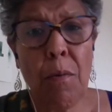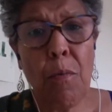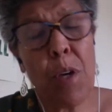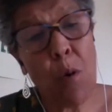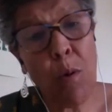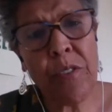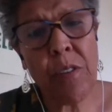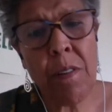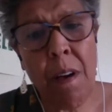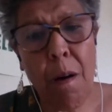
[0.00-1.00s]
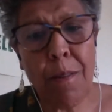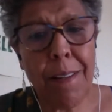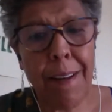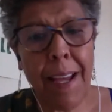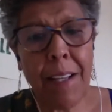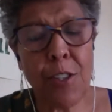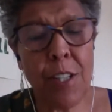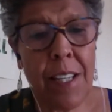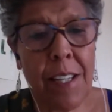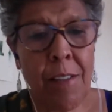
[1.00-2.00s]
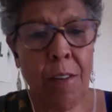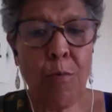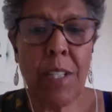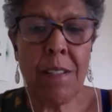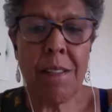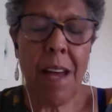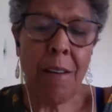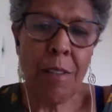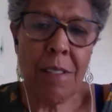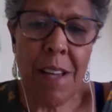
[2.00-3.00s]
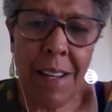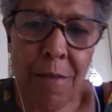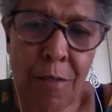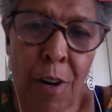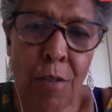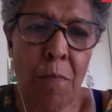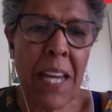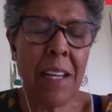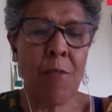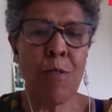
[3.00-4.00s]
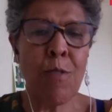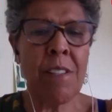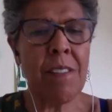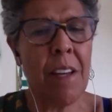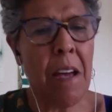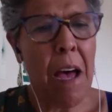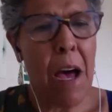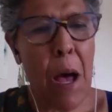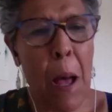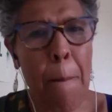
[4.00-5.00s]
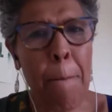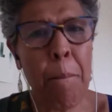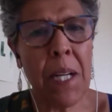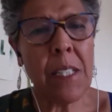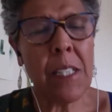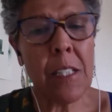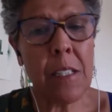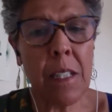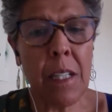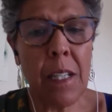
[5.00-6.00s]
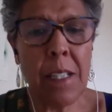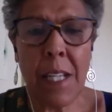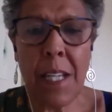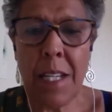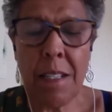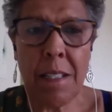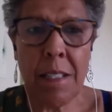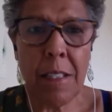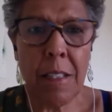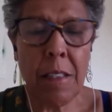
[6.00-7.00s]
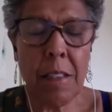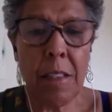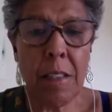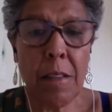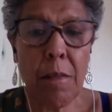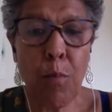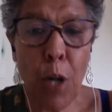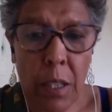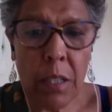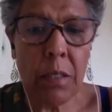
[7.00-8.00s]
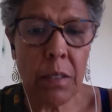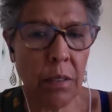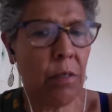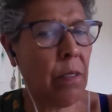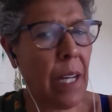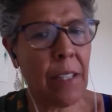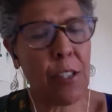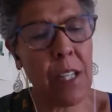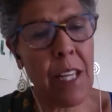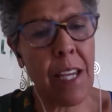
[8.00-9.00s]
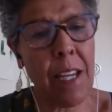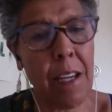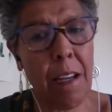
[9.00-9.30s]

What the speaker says: we also know that actually, you know, we can stand on the side of the road making noise, but it is workers who actually,